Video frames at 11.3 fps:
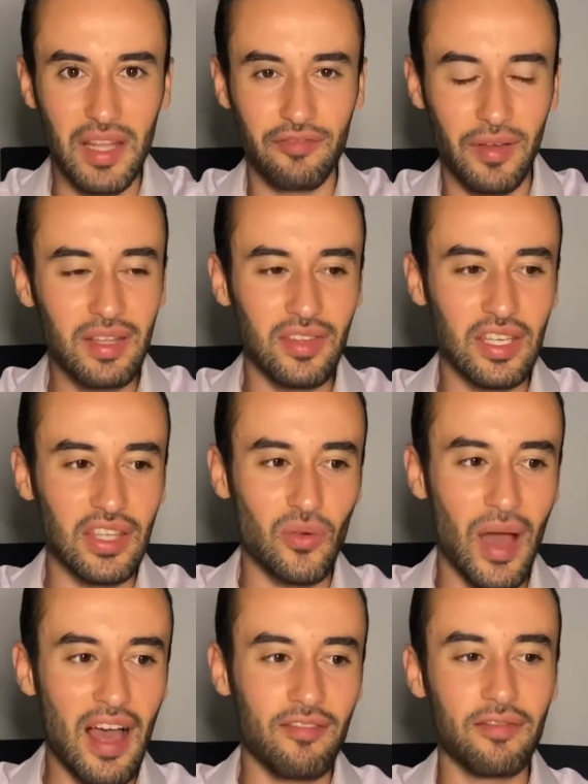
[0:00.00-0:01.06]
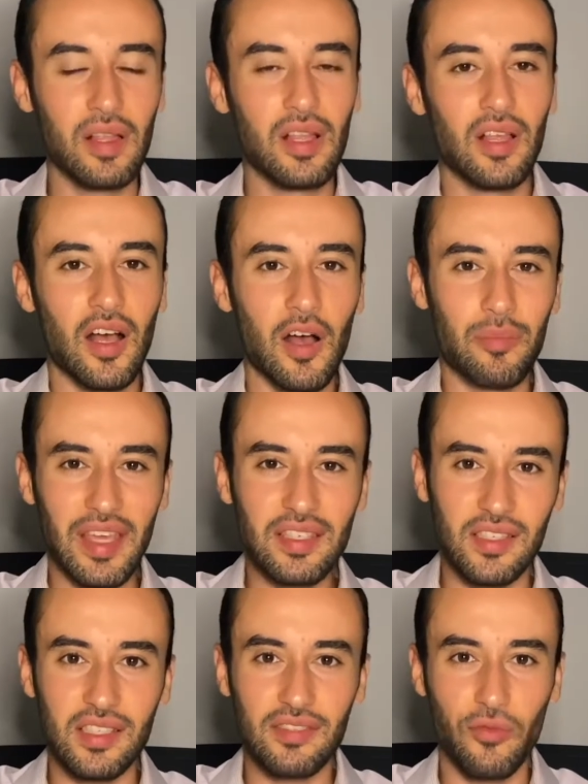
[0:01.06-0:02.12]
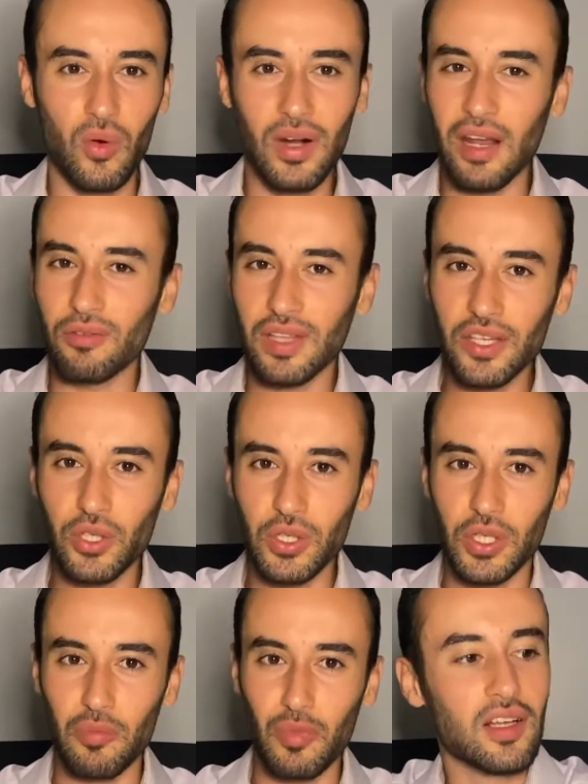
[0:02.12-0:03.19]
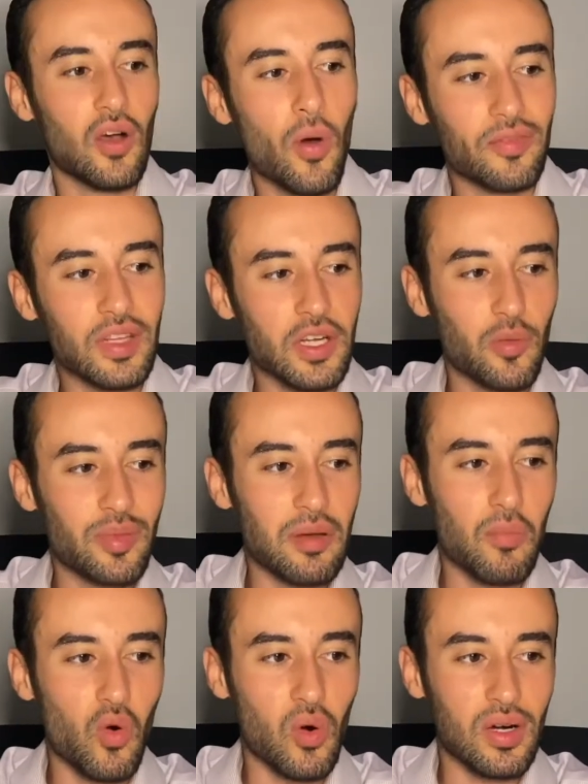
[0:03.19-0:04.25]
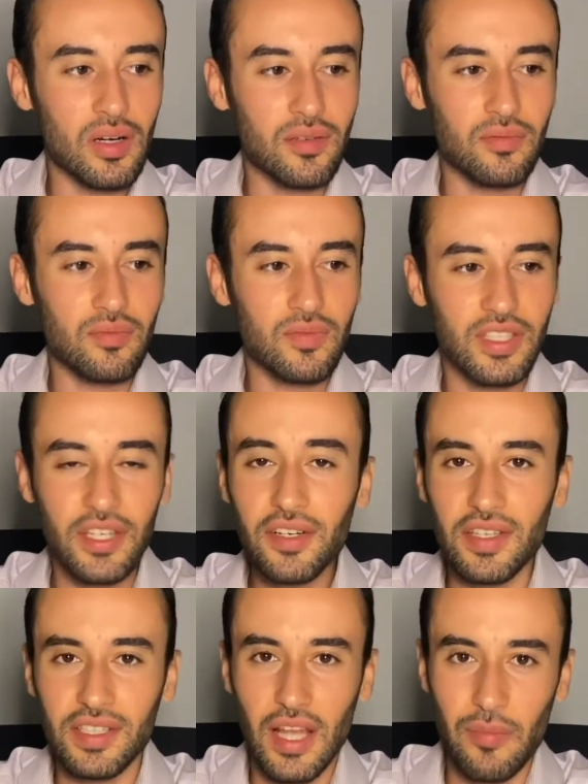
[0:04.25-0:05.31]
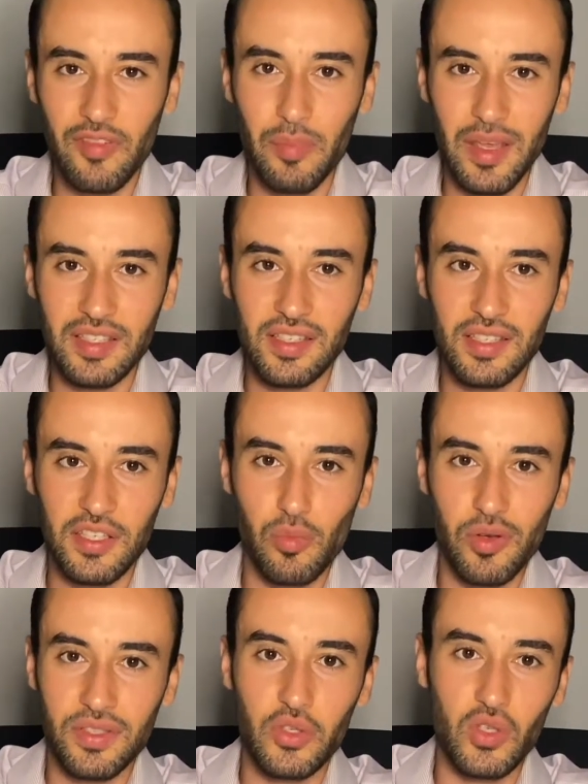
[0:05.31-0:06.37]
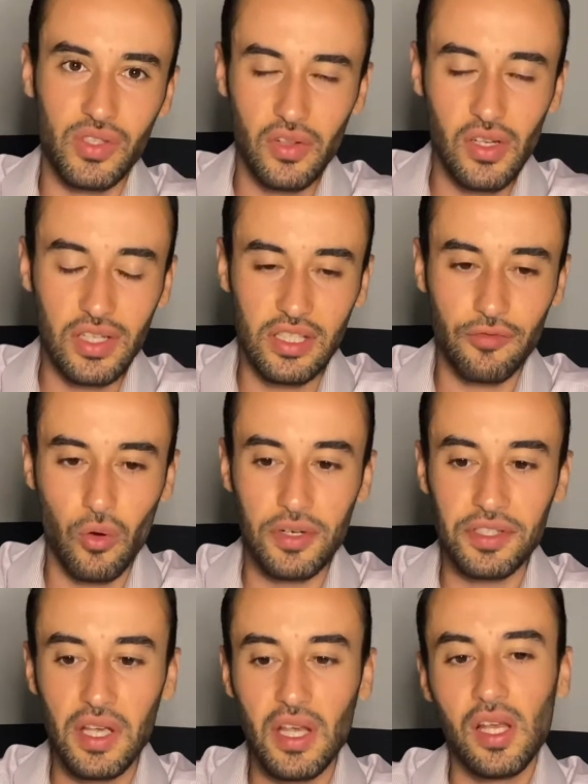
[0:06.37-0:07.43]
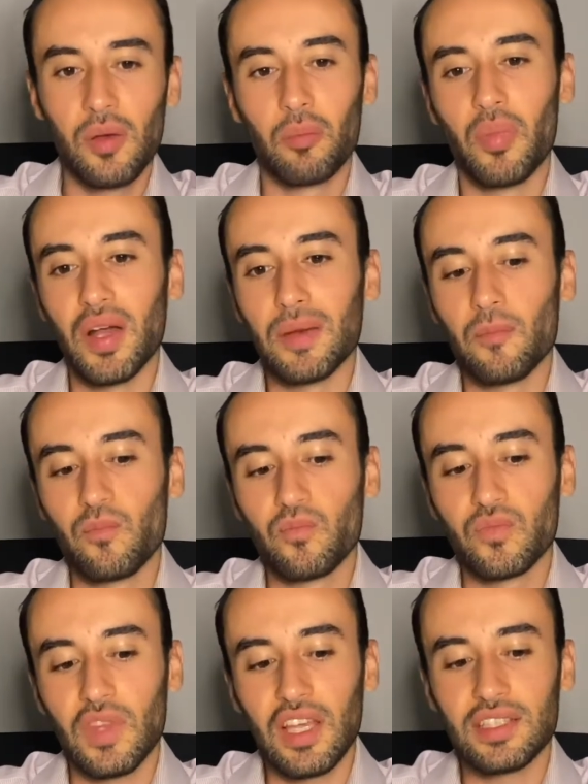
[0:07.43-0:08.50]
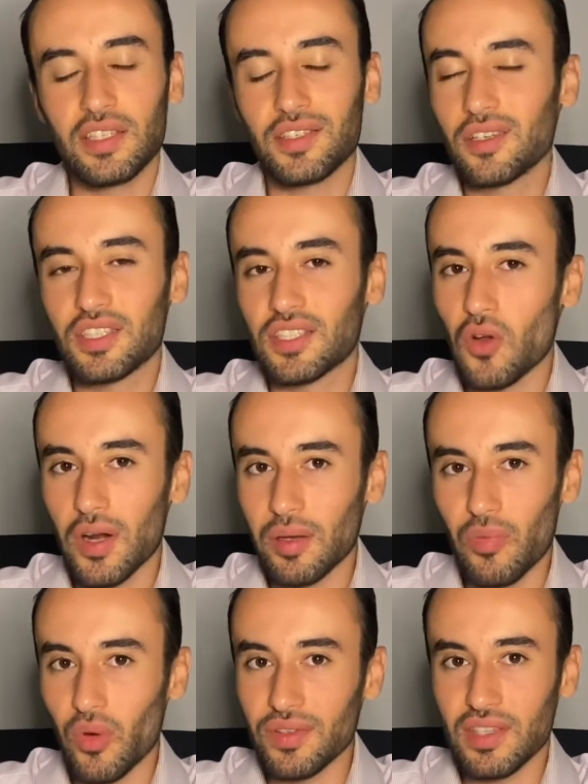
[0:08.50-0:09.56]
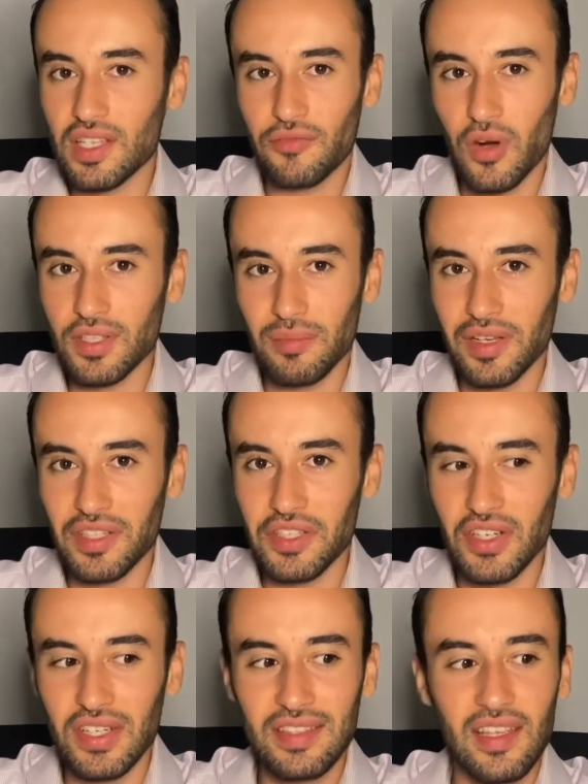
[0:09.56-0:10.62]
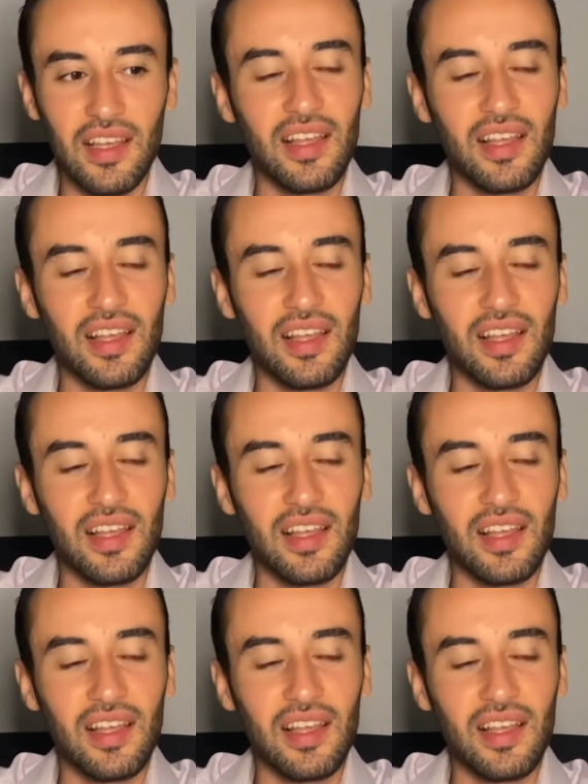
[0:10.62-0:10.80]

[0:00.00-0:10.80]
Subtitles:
And if anything, you have a basis for a relationship. Hopefully it'll be a more serious type of basis as opposed to just looks, of course. But it's a good starting point as far as I'm concerned.